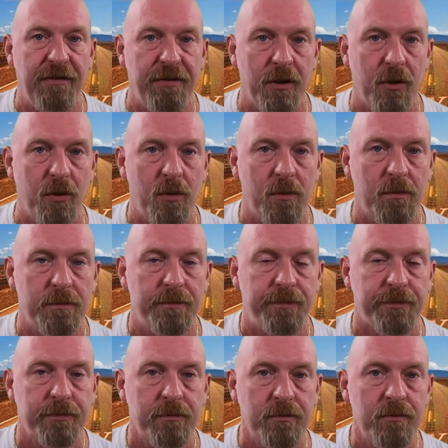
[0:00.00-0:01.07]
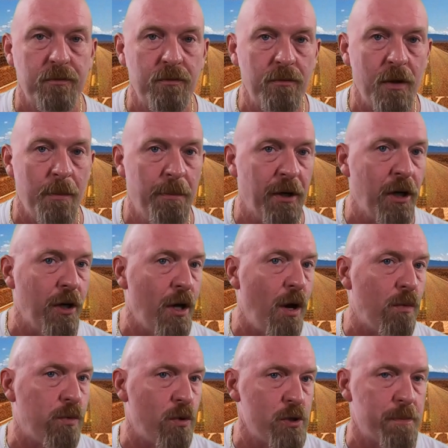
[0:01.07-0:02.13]
few. But it
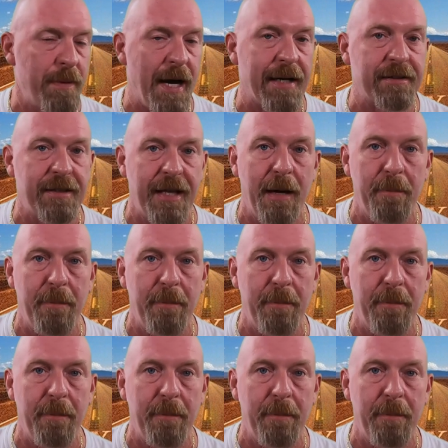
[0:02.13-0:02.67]
all rolls back to